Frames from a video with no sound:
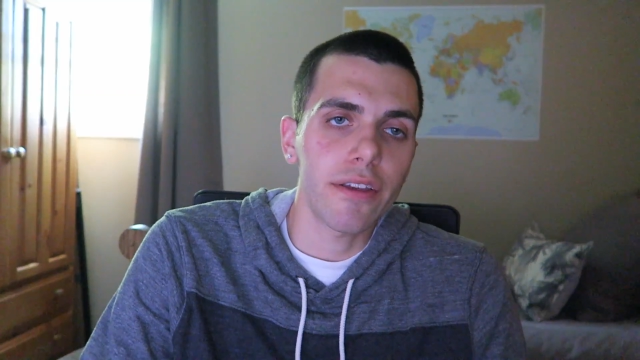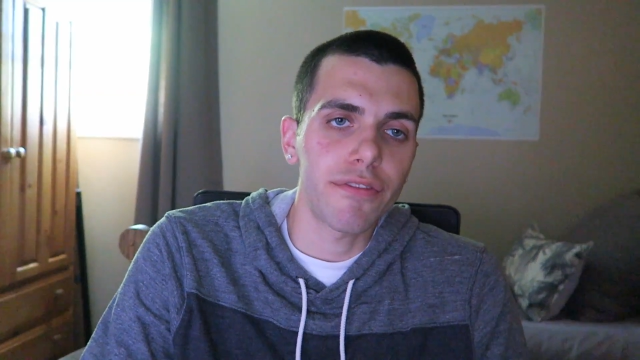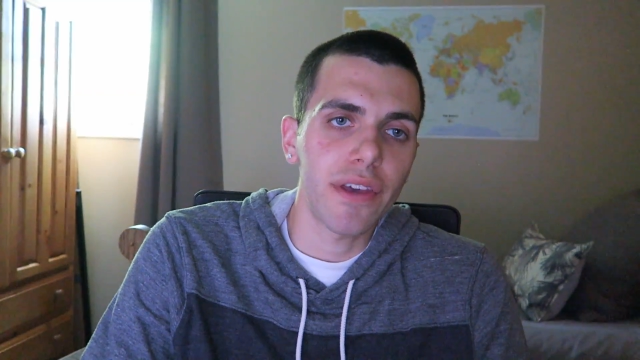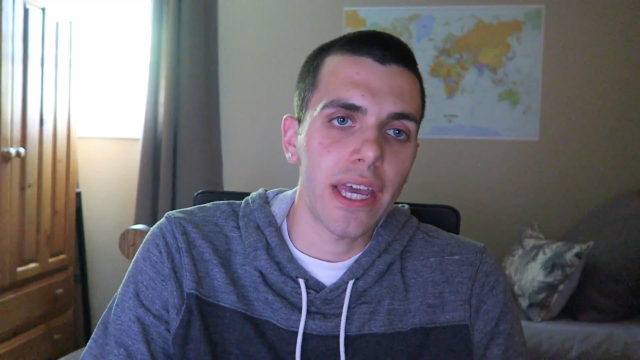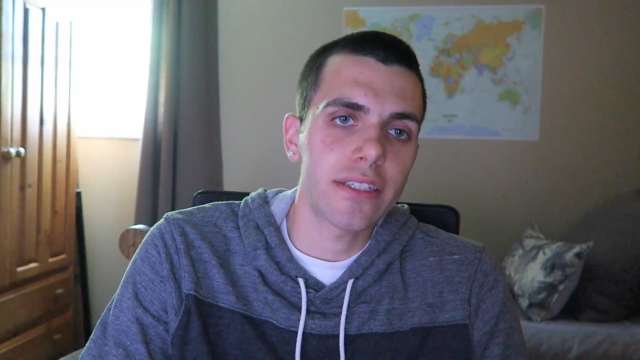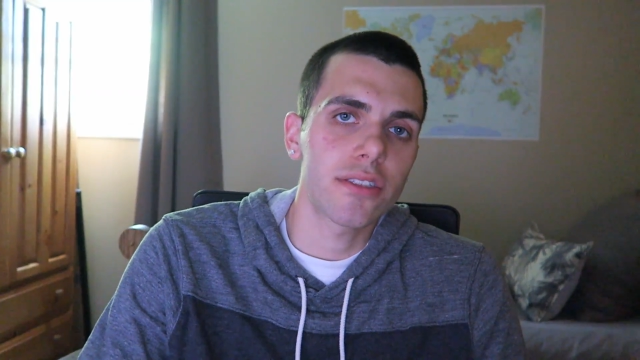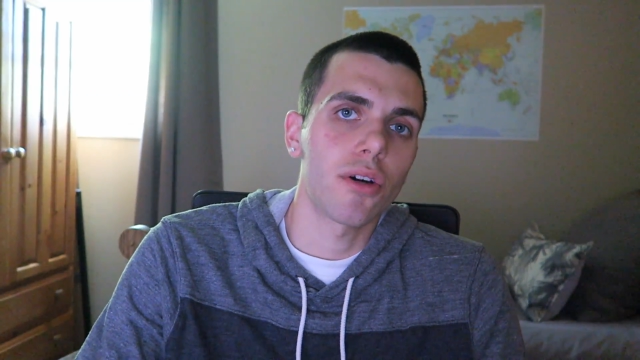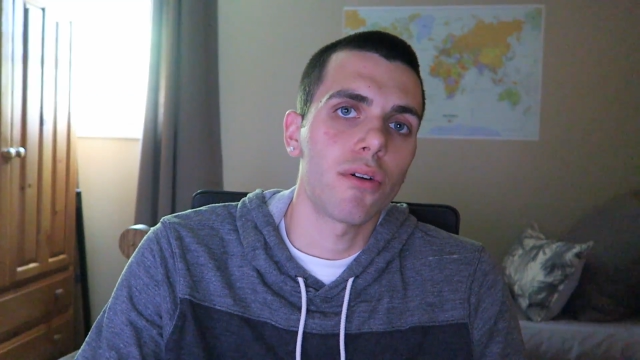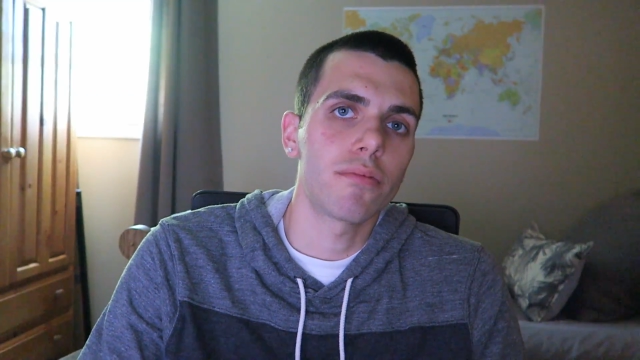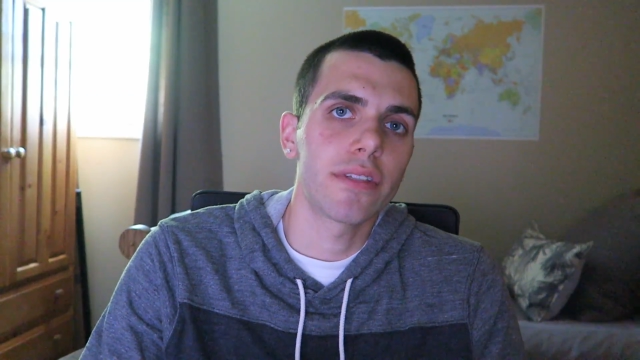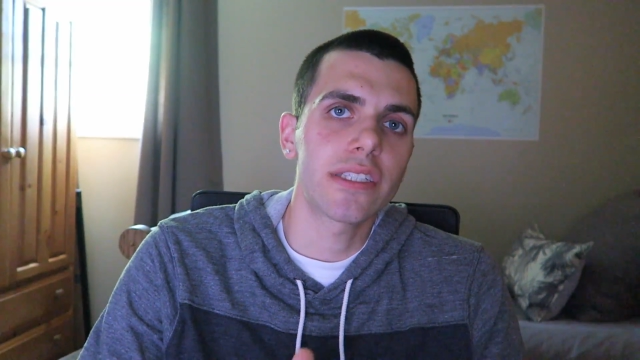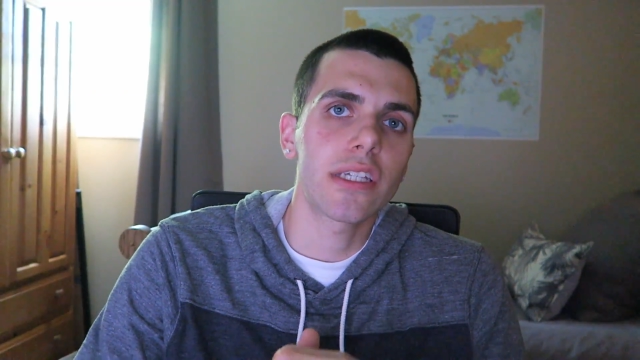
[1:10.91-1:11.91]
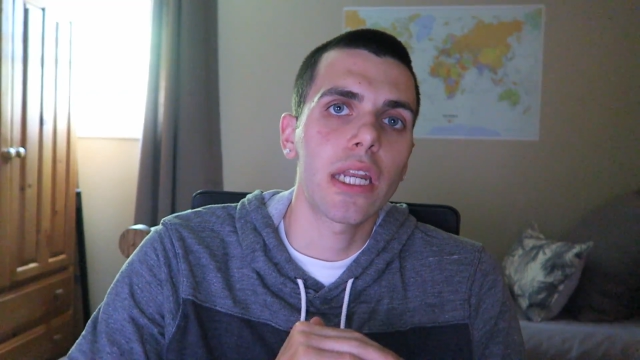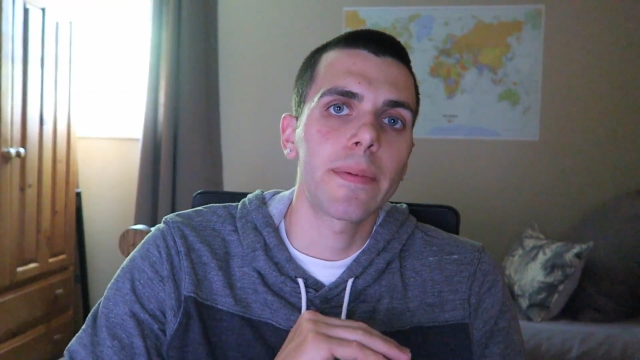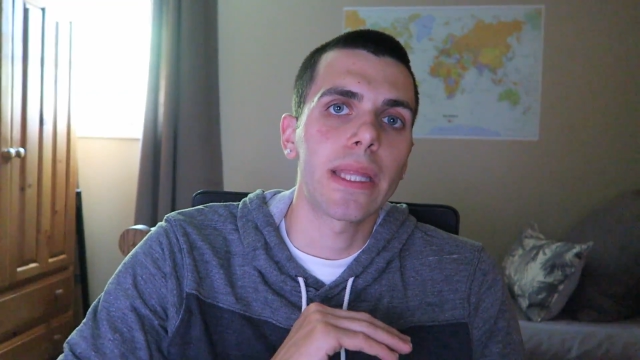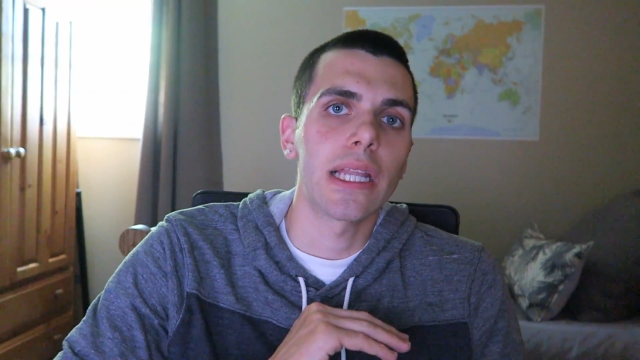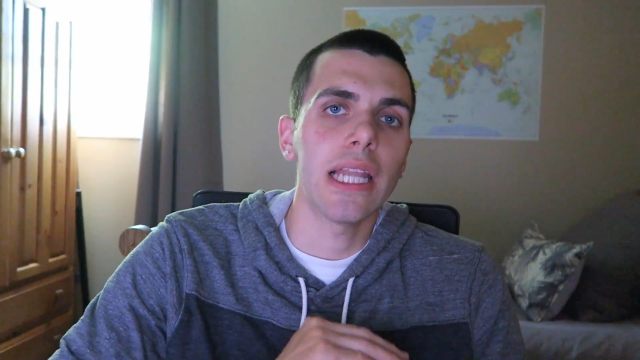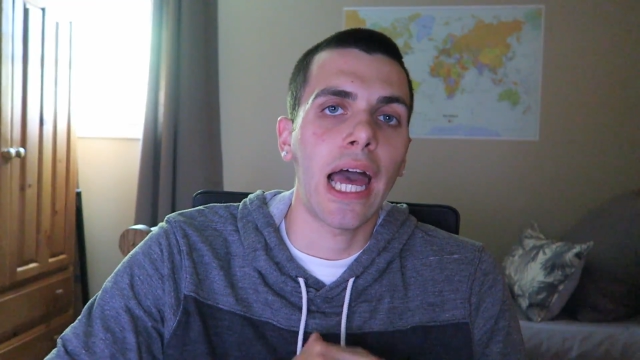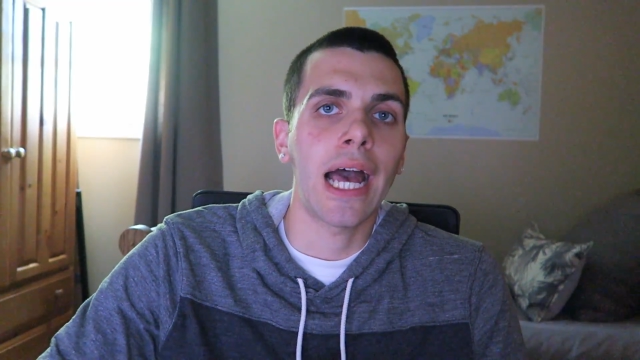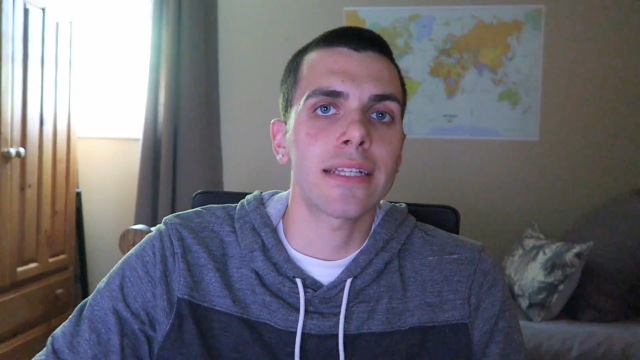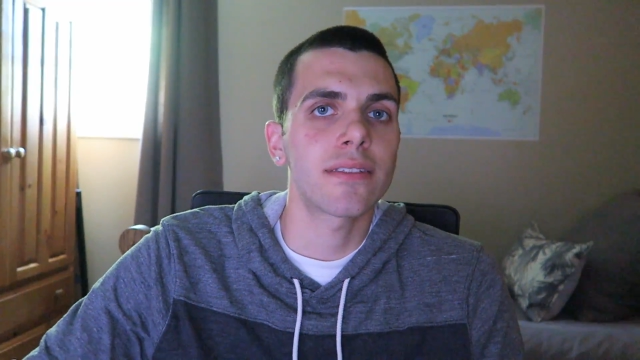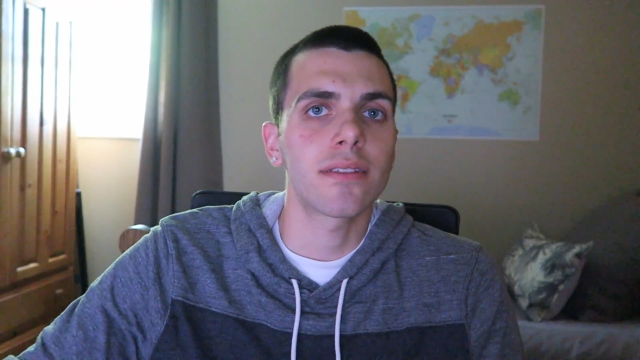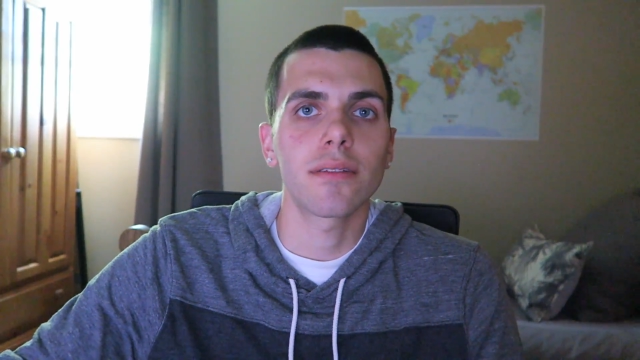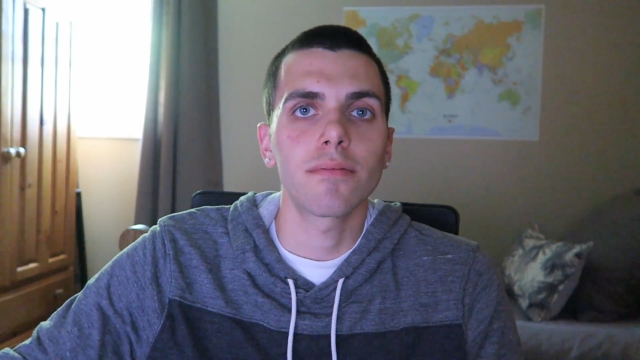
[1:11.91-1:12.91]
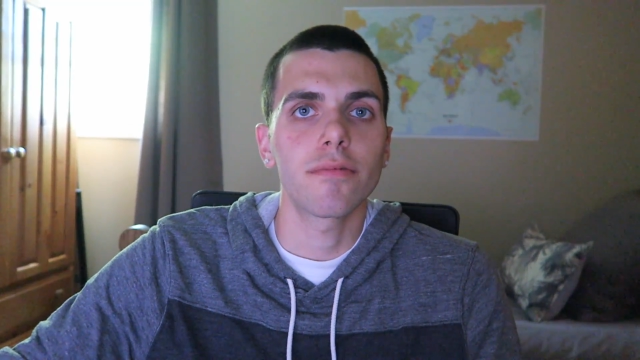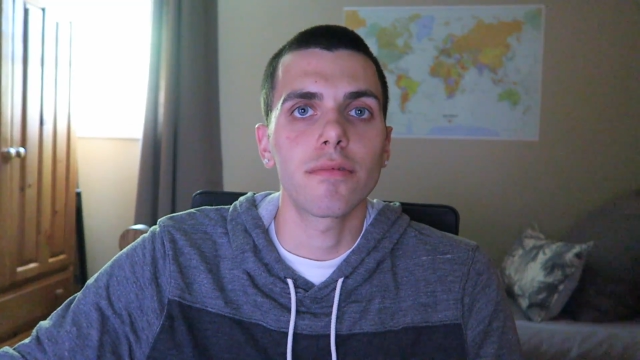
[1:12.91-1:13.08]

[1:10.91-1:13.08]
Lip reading: to FaZe, so this is going to be the last